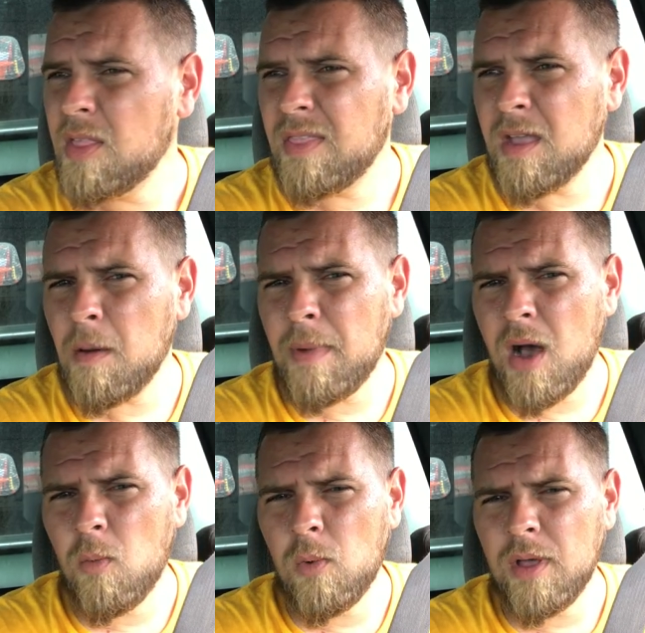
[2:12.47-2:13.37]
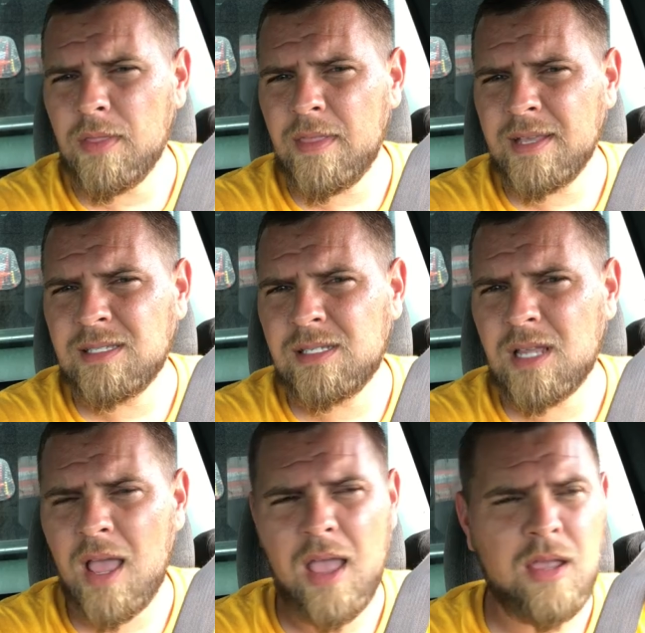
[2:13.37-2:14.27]
Think about what they
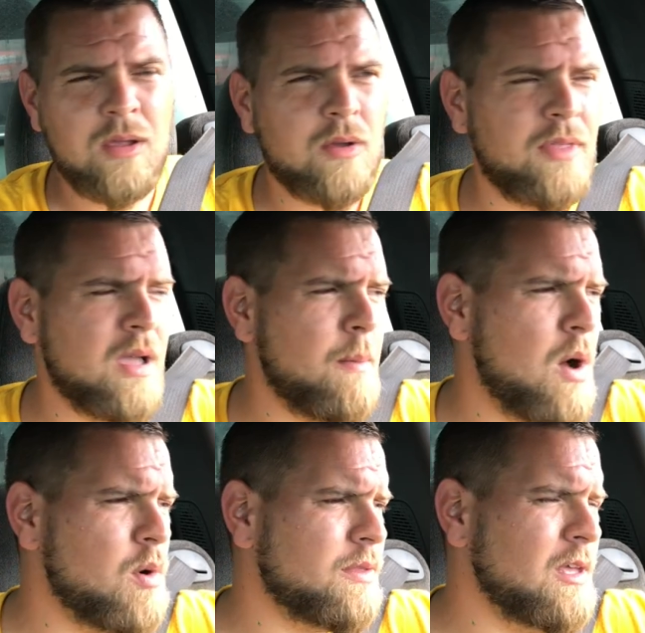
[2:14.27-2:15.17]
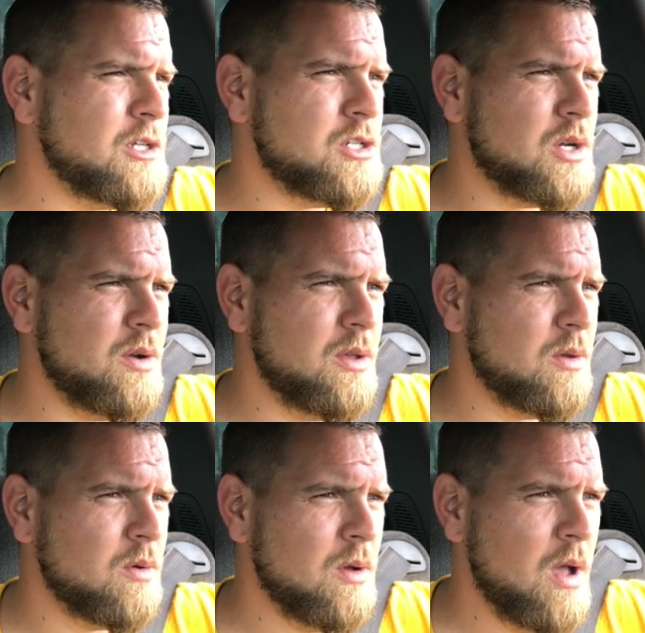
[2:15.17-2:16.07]
say. Think about what they show
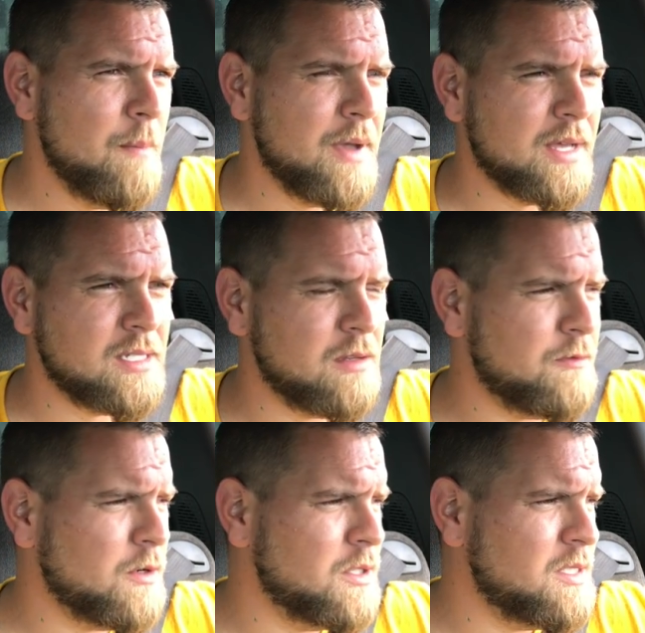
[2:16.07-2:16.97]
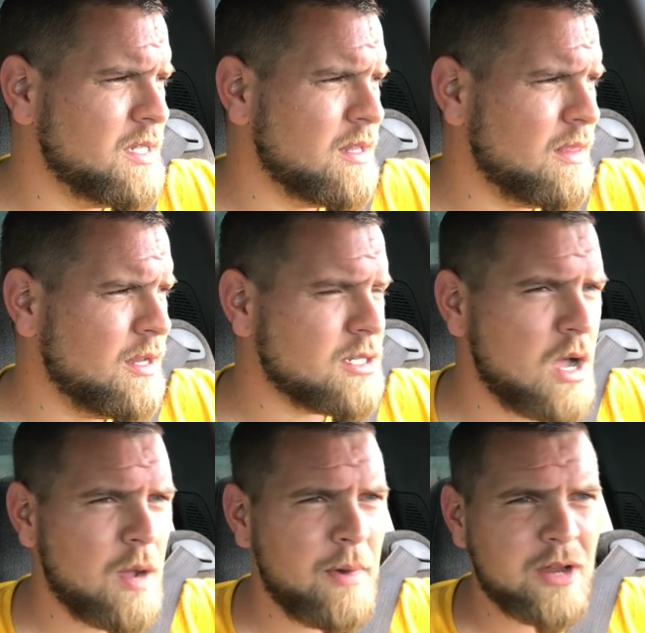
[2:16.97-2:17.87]
you. Because the first thing that they
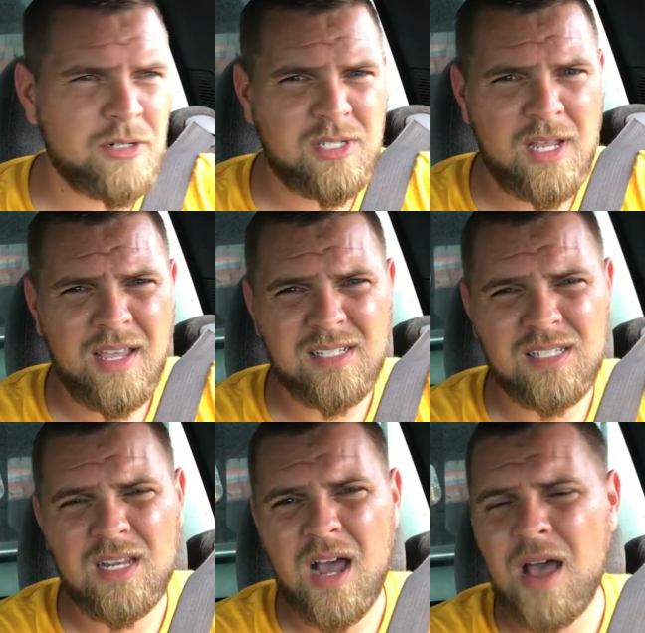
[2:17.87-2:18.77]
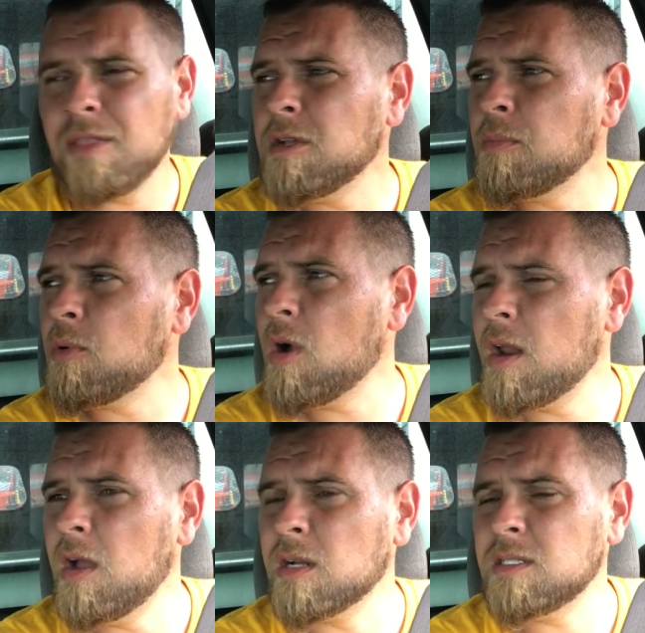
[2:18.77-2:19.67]
talk about or say is not their
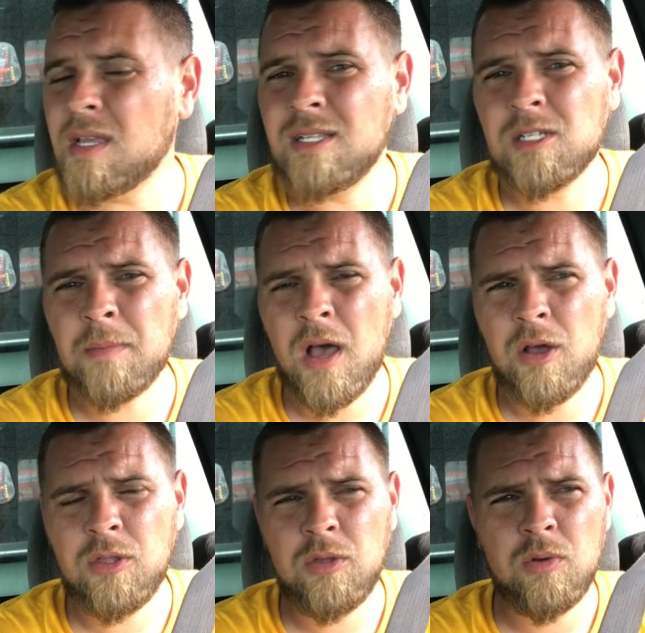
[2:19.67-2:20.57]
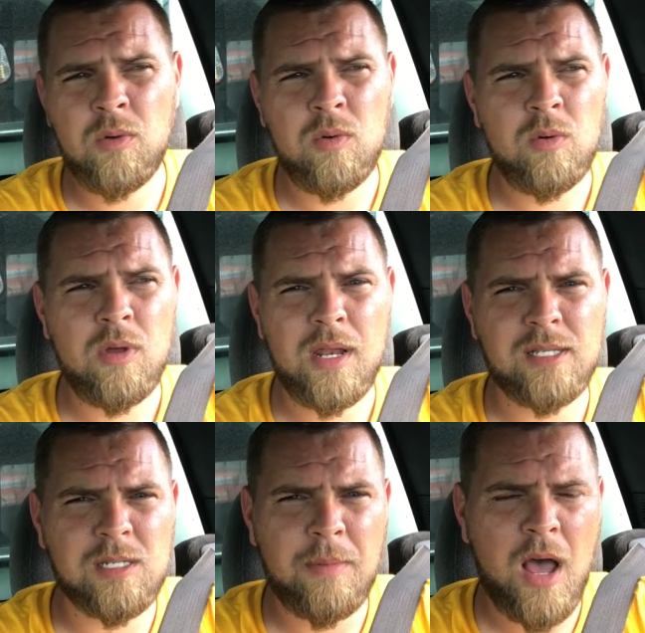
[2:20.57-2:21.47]
product. It's about you, and
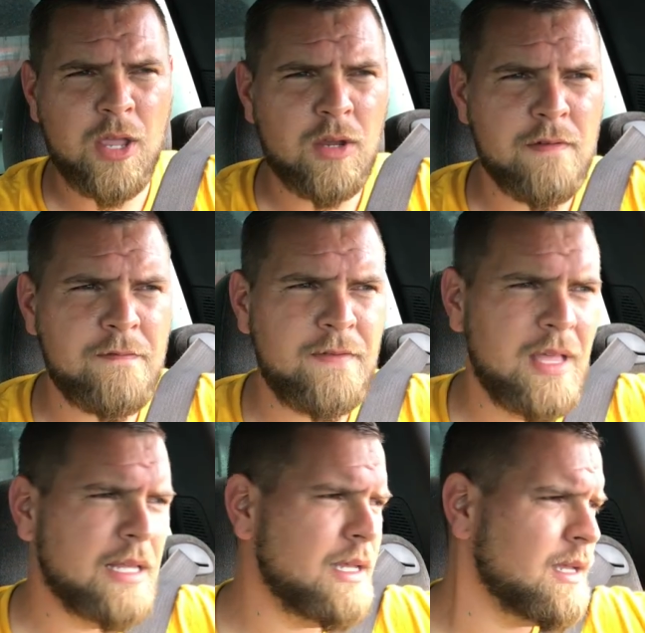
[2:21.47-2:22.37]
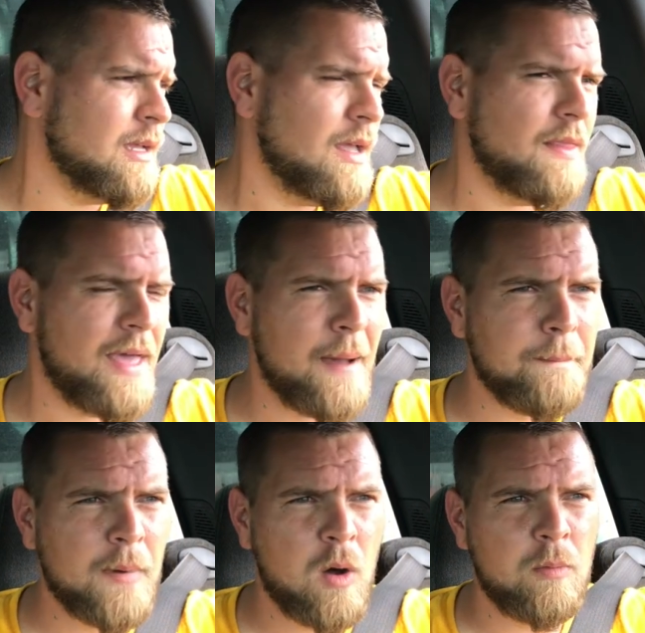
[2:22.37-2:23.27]
it's about your feeling in that
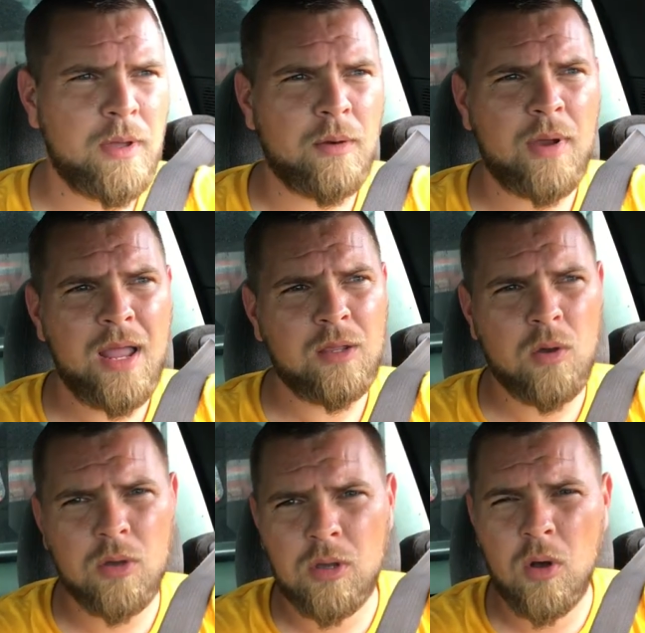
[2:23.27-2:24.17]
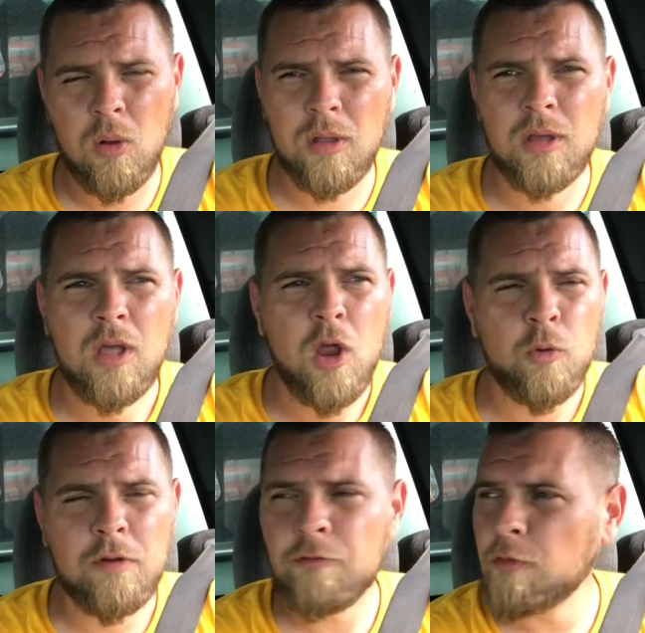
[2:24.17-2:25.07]
moment, right? Coca-Cola,
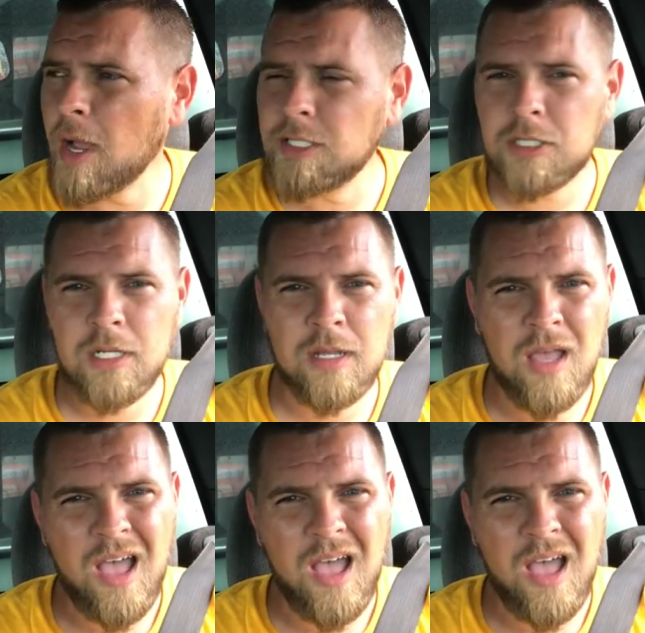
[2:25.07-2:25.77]
refreshing.